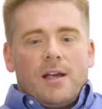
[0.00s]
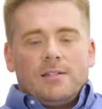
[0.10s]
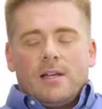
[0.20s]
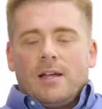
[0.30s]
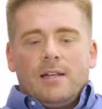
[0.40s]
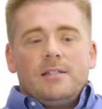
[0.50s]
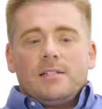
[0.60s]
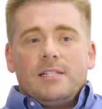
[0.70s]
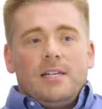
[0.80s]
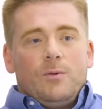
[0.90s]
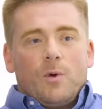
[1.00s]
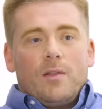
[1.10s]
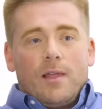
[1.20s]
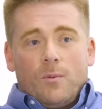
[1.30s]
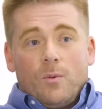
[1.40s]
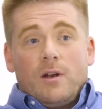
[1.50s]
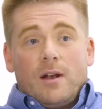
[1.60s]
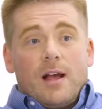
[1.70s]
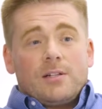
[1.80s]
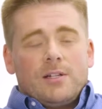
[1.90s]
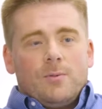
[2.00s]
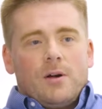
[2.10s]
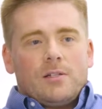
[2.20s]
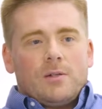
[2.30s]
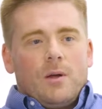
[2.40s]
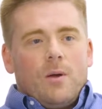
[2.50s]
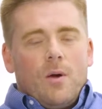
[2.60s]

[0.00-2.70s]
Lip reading: I didn't see what it actually was.